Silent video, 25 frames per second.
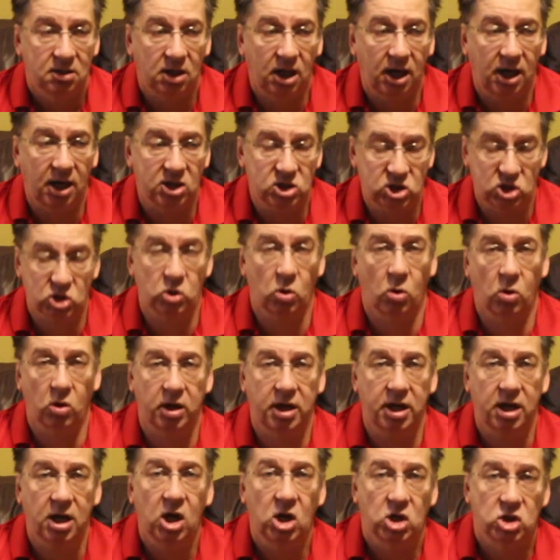
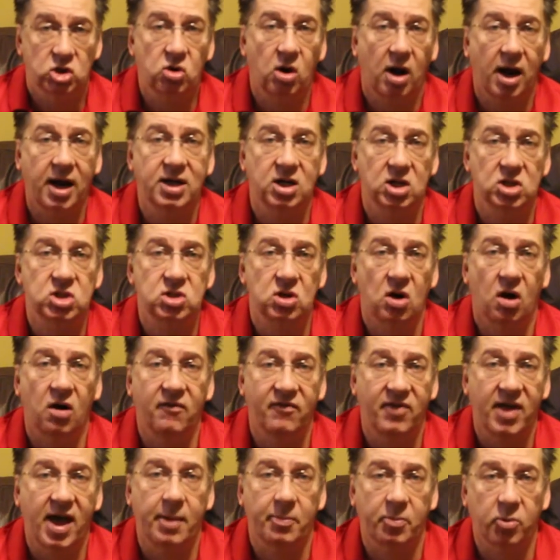story trying to solve
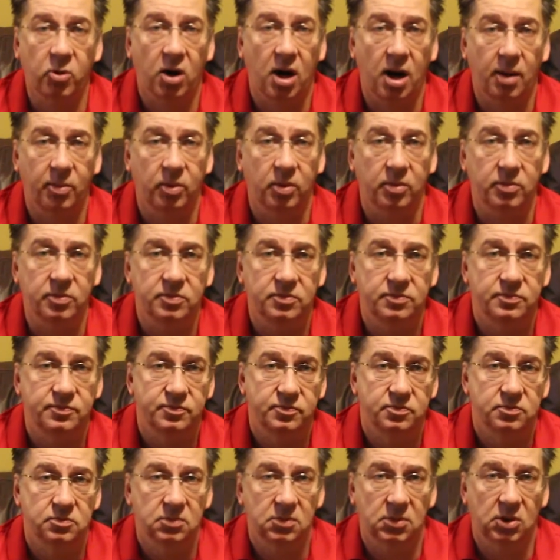that problem,
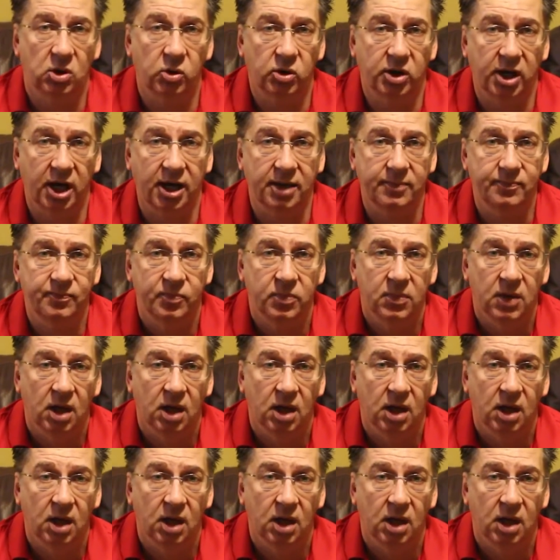okay?